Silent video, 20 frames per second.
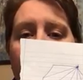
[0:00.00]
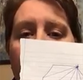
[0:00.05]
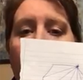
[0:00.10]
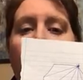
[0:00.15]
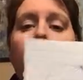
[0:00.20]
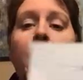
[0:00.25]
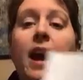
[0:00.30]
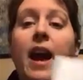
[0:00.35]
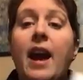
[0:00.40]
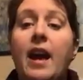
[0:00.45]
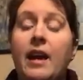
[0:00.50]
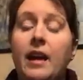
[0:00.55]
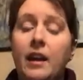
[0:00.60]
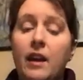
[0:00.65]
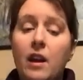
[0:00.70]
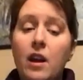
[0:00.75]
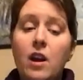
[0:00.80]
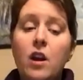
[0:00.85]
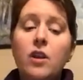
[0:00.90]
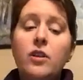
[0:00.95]
Okay,
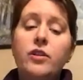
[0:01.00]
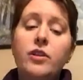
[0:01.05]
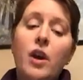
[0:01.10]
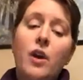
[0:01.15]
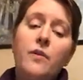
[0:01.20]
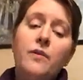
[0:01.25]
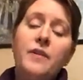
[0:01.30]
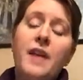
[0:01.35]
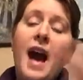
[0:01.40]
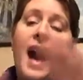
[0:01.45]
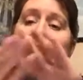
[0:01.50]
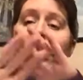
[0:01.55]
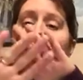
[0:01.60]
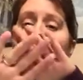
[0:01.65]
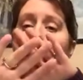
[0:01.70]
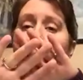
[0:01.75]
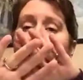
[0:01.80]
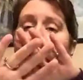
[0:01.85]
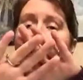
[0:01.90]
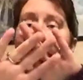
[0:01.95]
so
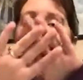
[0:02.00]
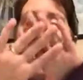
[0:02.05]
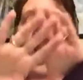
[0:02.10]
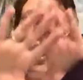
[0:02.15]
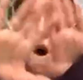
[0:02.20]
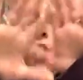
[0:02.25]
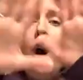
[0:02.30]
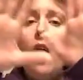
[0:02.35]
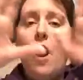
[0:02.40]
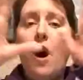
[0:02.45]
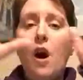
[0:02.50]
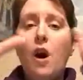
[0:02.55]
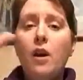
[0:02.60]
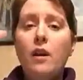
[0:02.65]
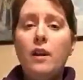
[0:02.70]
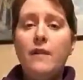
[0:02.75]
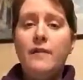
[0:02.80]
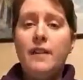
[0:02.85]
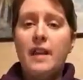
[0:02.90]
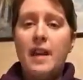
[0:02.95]
that's with
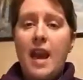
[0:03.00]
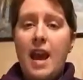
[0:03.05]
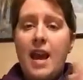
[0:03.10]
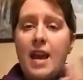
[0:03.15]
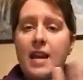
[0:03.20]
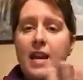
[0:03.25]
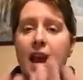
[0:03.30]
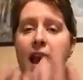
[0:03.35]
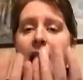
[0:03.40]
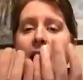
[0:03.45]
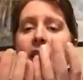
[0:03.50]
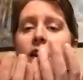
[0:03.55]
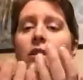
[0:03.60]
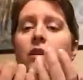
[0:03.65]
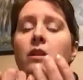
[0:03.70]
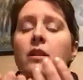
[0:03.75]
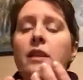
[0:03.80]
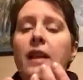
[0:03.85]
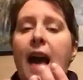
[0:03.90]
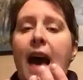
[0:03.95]
all of the 8
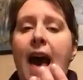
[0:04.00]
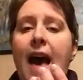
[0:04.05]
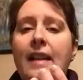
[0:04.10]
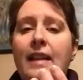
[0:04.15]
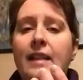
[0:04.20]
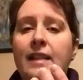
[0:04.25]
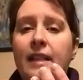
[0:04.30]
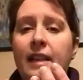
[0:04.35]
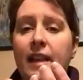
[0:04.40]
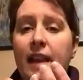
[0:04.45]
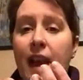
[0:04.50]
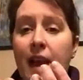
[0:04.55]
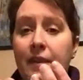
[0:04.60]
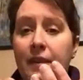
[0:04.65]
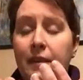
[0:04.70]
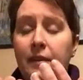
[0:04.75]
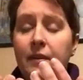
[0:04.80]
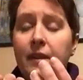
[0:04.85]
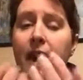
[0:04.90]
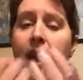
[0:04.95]
angles added
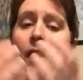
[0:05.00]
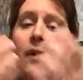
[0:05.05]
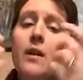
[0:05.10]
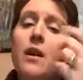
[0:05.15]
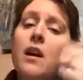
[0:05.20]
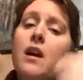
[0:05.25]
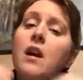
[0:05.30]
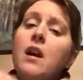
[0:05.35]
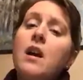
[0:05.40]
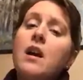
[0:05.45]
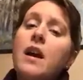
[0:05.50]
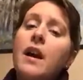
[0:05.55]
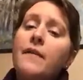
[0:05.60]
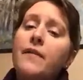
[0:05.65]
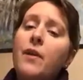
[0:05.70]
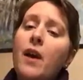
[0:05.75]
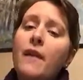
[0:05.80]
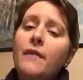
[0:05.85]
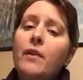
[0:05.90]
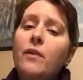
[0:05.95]
together. Now, if
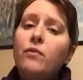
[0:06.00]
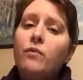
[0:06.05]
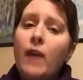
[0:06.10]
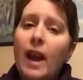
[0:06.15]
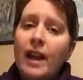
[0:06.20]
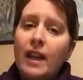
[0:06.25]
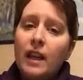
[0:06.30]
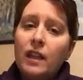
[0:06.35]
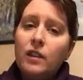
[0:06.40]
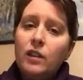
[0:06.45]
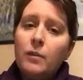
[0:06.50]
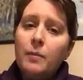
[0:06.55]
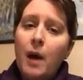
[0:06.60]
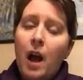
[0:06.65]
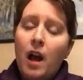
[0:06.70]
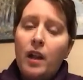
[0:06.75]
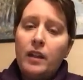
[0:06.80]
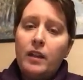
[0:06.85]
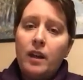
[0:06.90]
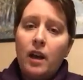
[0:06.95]
you have a regular
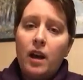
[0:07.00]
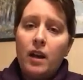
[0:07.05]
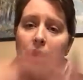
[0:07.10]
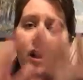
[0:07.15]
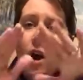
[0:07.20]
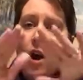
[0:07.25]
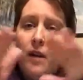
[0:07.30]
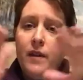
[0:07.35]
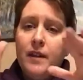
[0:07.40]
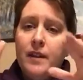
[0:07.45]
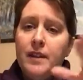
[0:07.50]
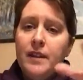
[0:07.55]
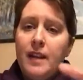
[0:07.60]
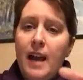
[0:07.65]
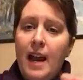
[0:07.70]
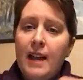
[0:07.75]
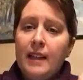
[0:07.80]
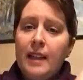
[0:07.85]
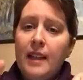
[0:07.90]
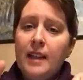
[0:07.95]
polygon, all the
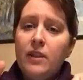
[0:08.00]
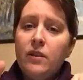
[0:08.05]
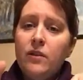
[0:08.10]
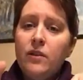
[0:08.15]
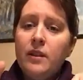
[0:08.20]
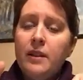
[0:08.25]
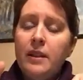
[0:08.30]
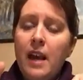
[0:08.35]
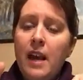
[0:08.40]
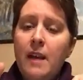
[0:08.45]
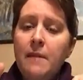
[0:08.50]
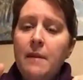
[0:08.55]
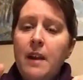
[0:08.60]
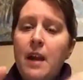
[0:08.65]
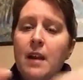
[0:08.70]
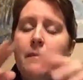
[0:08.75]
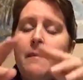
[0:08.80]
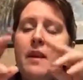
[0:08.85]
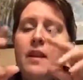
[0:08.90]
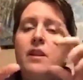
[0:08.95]
side lengths are the same,
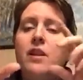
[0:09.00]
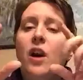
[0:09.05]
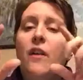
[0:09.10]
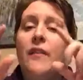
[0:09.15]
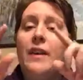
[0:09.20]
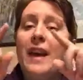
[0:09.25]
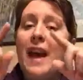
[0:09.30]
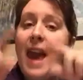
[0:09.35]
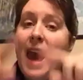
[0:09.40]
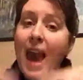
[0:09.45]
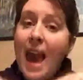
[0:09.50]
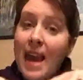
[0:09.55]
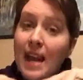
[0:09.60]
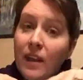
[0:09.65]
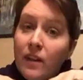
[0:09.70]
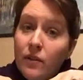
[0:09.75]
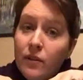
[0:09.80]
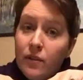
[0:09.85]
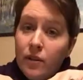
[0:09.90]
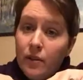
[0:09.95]
it means all the
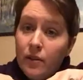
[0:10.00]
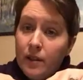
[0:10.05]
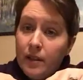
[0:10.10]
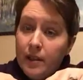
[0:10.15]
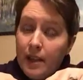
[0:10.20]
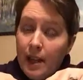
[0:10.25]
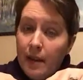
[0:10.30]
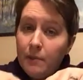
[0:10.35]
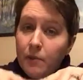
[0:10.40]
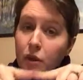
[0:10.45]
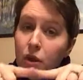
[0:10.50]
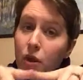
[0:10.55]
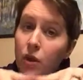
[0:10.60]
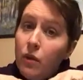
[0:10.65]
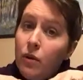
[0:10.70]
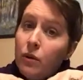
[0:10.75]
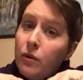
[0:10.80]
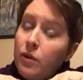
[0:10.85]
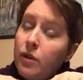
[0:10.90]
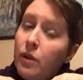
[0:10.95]
angles are the same
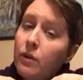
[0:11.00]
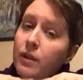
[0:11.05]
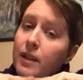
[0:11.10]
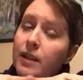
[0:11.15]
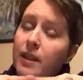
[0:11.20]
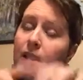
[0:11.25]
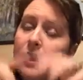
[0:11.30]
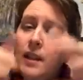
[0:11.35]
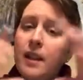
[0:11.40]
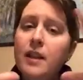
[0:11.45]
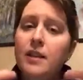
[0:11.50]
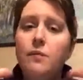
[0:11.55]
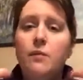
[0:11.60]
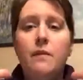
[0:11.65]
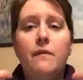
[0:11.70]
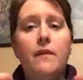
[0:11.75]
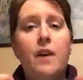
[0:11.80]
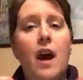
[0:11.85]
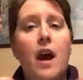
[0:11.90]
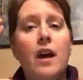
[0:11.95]
too. So listen to this,
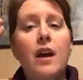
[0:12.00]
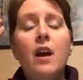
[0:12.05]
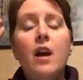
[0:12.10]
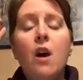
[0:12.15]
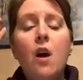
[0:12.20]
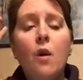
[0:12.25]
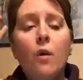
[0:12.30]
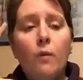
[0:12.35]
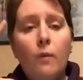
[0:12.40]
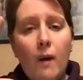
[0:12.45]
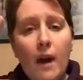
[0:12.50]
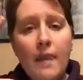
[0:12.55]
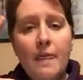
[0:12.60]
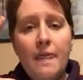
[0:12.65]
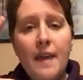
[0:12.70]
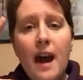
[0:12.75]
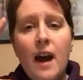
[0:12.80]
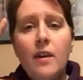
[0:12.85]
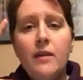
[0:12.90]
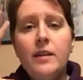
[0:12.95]
we've got
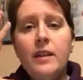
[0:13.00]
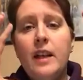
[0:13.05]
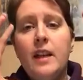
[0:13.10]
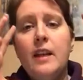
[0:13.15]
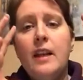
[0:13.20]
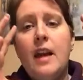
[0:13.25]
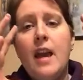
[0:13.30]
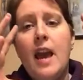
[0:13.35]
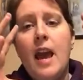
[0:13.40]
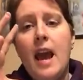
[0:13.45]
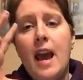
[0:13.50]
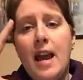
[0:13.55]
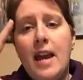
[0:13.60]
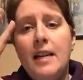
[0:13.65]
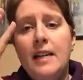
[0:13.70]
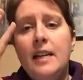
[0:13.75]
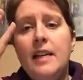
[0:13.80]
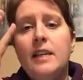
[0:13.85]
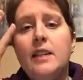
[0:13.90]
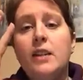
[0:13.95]

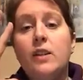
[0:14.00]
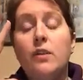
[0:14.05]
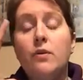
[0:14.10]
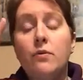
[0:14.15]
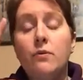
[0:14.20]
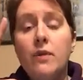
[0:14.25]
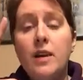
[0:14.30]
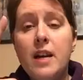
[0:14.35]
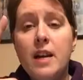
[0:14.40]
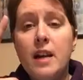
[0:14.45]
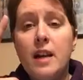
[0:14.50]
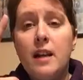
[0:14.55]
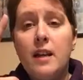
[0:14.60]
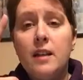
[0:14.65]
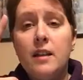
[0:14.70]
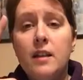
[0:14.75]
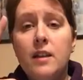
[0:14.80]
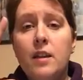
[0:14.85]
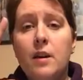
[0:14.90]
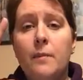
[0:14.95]
1080
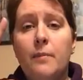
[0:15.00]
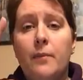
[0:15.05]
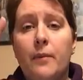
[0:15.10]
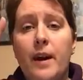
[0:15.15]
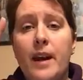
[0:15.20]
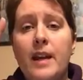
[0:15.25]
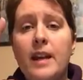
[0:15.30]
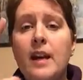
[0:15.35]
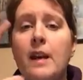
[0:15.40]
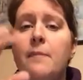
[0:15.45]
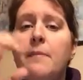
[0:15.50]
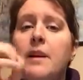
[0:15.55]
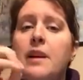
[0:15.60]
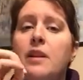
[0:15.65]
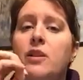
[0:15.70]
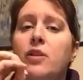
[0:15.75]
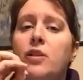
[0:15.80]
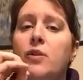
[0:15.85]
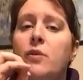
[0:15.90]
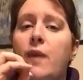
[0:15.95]
degrees to break up
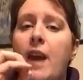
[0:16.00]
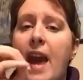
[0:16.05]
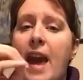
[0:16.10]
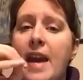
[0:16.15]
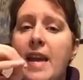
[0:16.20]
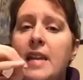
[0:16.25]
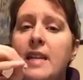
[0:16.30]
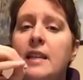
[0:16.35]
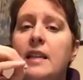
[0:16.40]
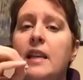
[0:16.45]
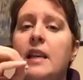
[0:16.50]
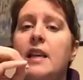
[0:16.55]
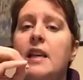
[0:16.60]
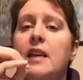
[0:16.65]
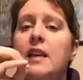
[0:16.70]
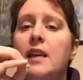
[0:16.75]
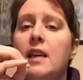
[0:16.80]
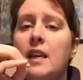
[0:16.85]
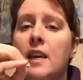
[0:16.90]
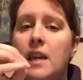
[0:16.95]
into 8
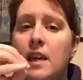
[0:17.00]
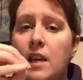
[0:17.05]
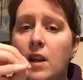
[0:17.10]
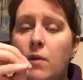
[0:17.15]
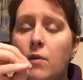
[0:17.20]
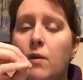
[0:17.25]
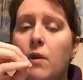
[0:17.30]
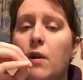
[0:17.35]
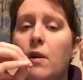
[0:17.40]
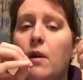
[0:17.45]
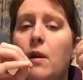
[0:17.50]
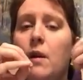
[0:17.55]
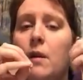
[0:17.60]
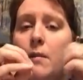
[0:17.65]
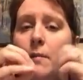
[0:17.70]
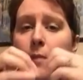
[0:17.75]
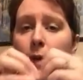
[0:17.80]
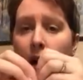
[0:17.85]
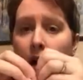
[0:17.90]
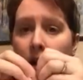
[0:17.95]
equal
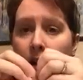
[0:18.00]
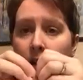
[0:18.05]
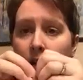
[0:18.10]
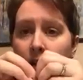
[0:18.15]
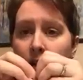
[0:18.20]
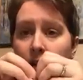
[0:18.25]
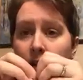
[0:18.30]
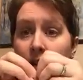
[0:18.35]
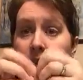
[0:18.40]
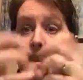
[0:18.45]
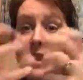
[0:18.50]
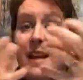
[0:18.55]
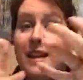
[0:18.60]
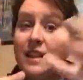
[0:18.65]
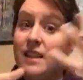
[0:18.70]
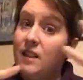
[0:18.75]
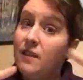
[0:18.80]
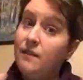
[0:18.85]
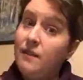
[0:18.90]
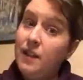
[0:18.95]
parts.
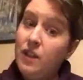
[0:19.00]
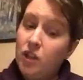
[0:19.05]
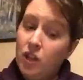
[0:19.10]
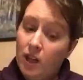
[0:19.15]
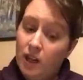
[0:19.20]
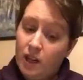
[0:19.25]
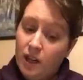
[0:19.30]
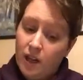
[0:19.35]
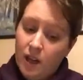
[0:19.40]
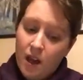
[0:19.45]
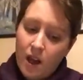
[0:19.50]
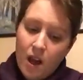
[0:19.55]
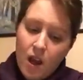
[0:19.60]
That's division.